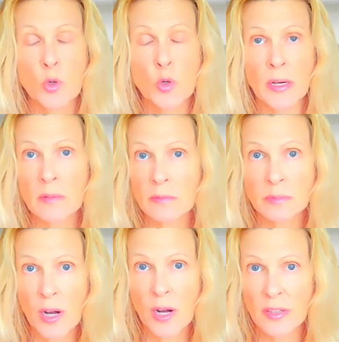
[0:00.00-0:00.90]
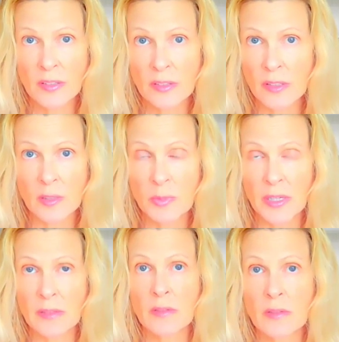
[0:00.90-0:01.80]
quick processing
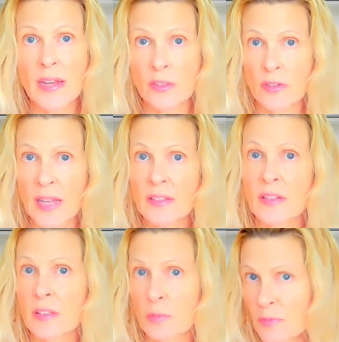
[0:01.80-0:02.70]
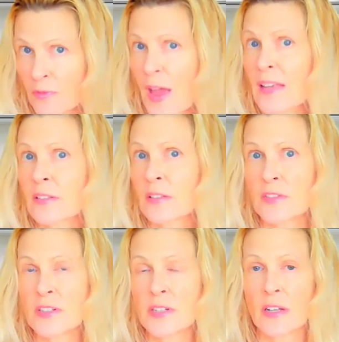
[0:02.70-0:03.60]
speed. Great. So that's a facet of
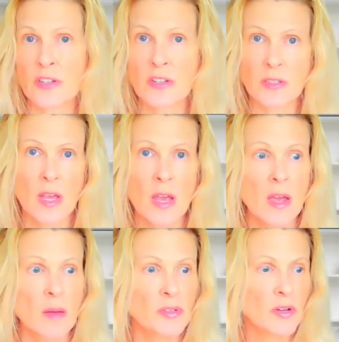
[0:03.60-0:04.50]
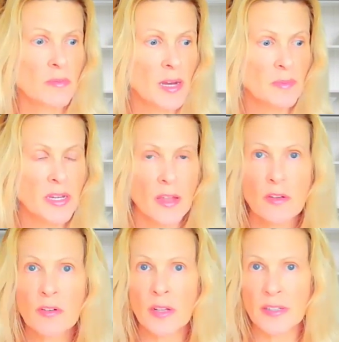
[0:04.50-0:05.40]
intelligence, but there might be
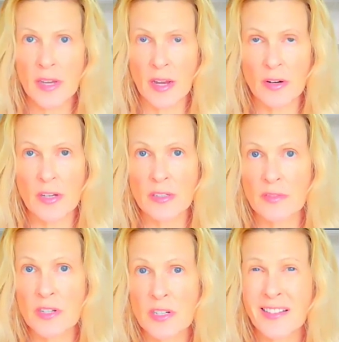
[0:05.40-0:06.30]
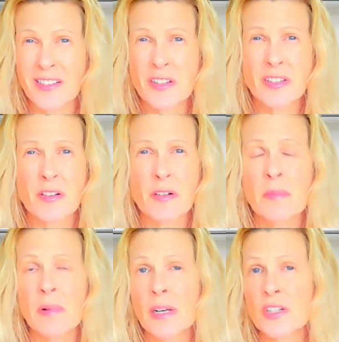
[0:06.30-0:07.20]
other areas of intelligence that are
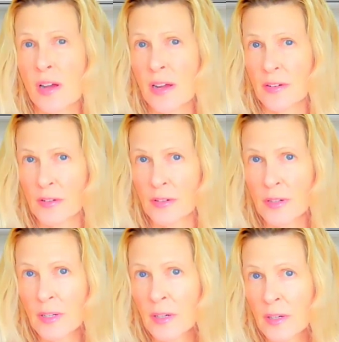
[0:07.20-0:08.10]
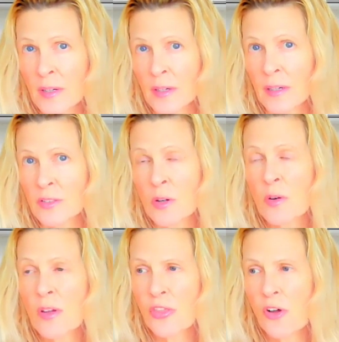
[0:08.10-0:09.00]
much higher.
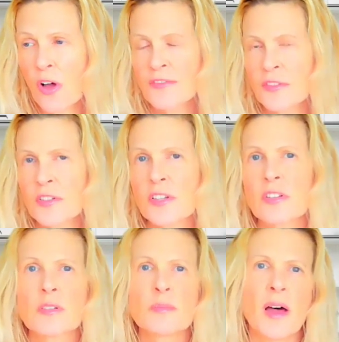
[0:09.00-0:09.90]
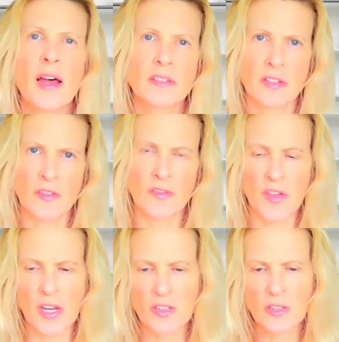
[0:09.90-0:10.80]
So thoughtfulness is a positive
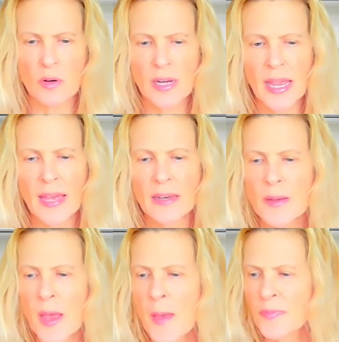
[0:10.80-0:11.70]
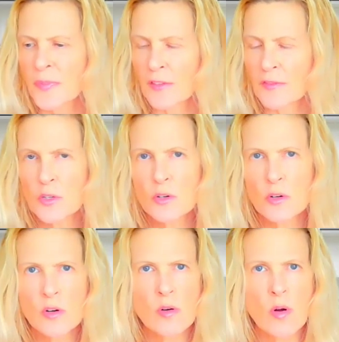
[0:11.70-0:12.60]
thing. So again, if you
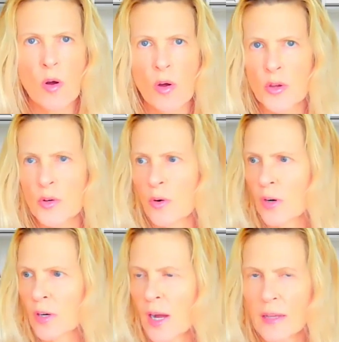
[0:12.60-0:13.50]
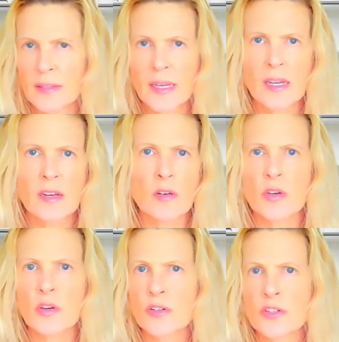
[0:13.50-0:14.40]
or your colleague
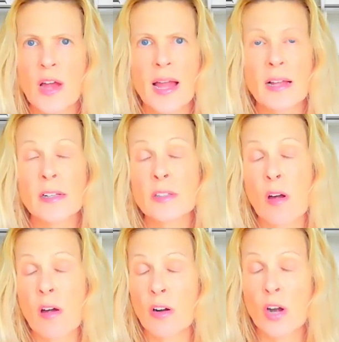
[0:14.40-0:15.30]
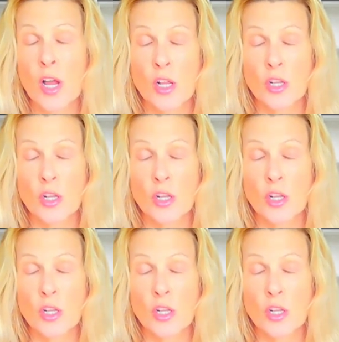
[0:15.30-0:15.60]
or your child are